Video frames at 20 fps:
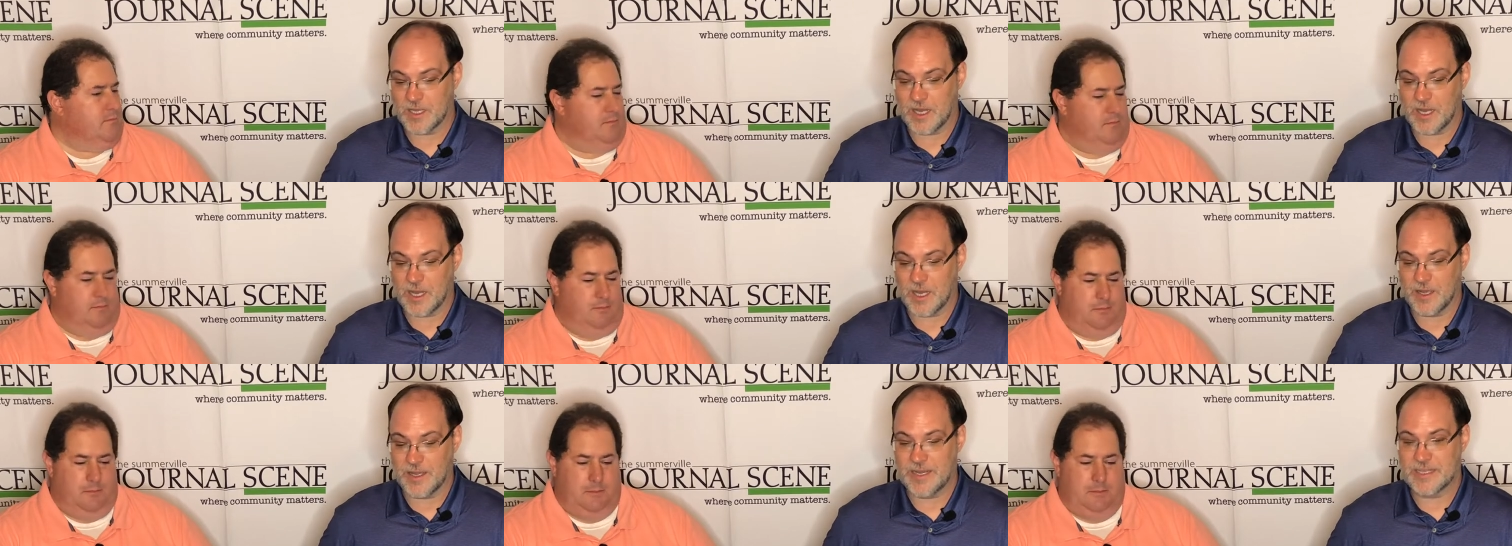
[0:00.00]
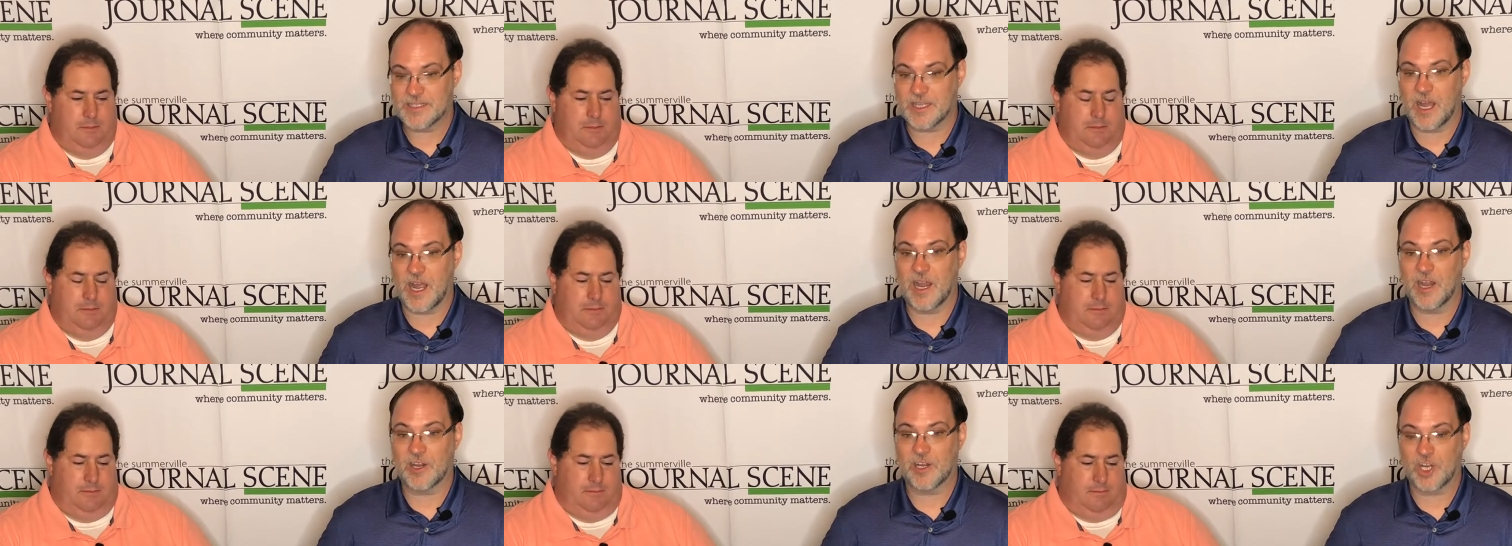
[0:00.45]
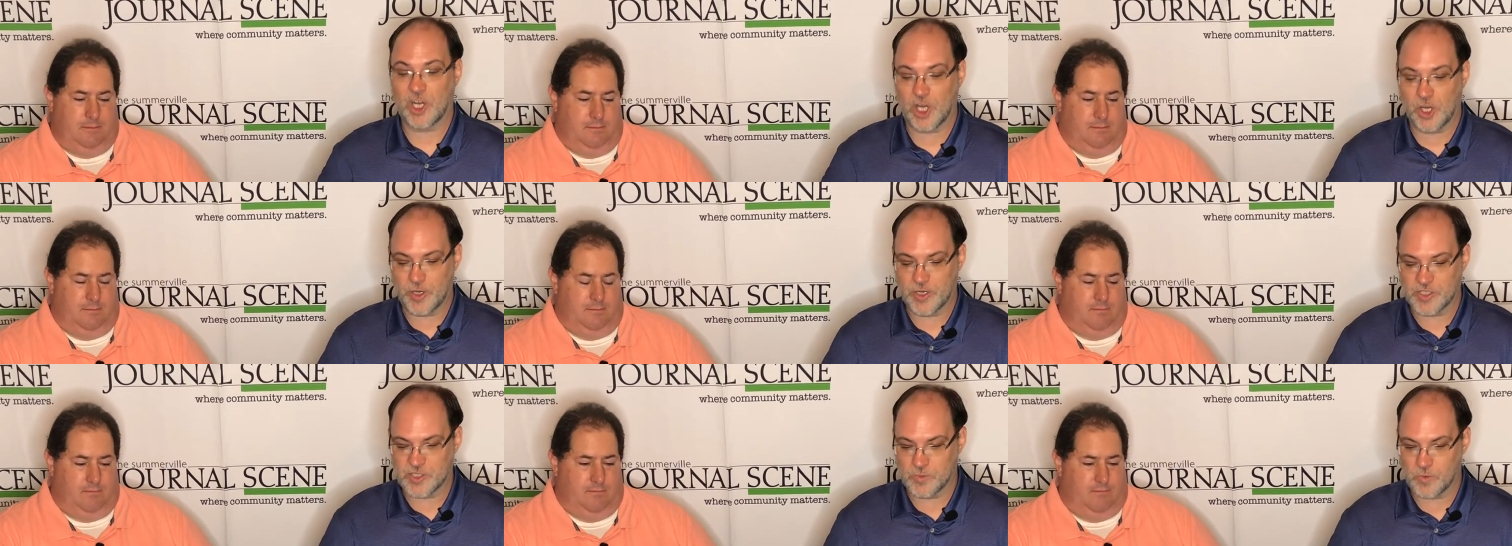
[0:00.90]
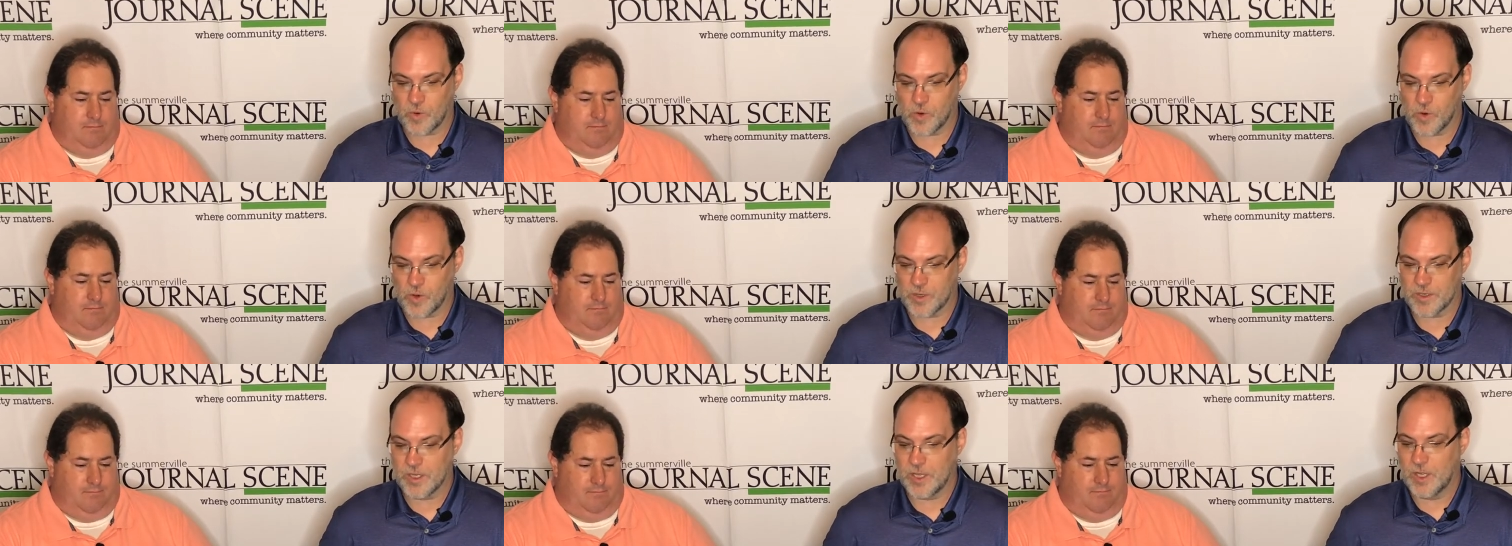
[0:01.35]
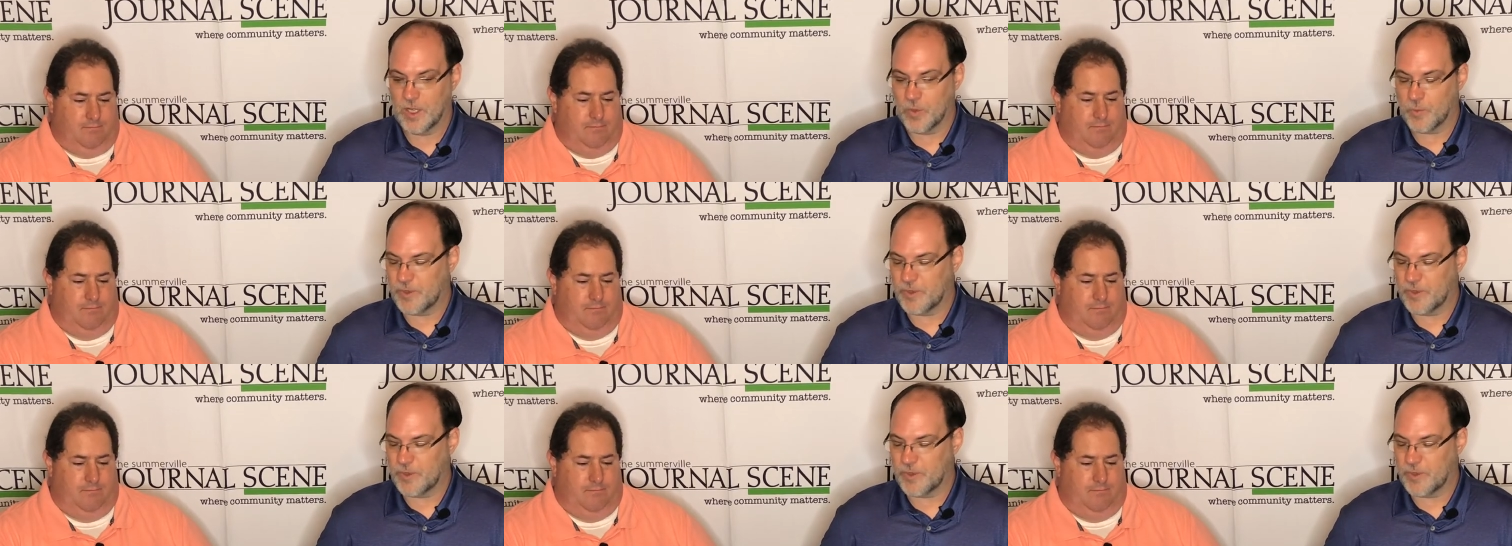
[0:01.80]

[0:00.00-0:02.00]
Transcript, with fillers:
Speaker 1: Uh, it's our Courage Award.